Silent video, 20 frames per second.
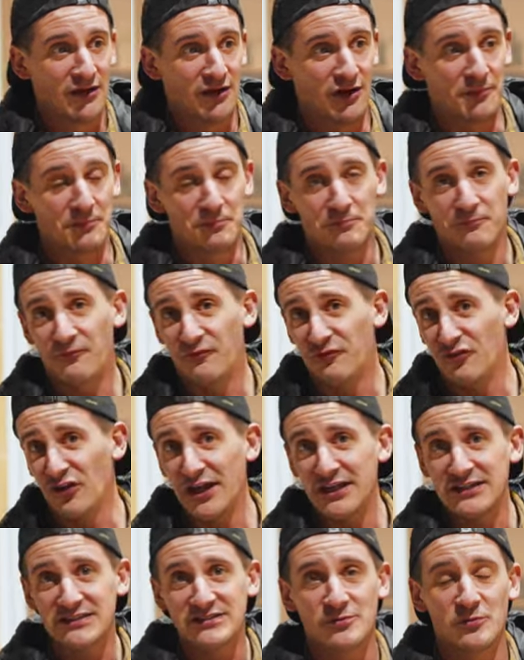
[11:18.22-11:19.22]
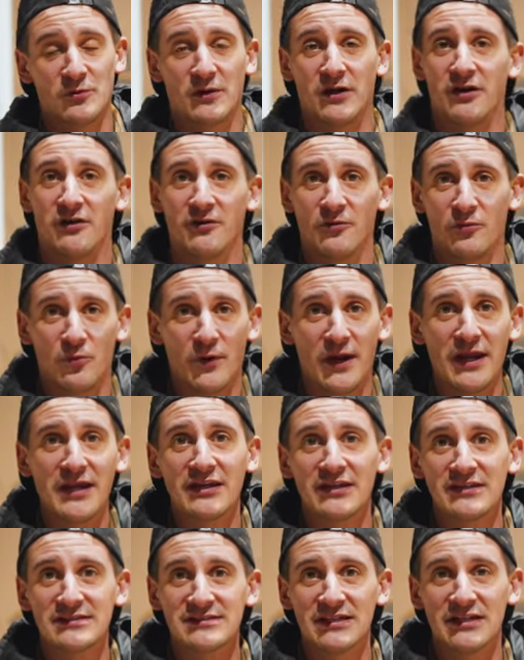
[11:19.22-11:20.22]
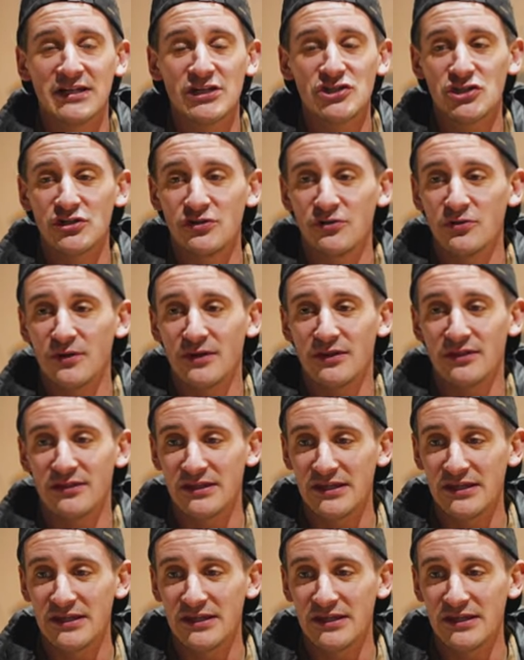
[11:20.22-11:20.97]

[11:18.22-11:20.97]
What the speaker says: on flights where weight is an issue,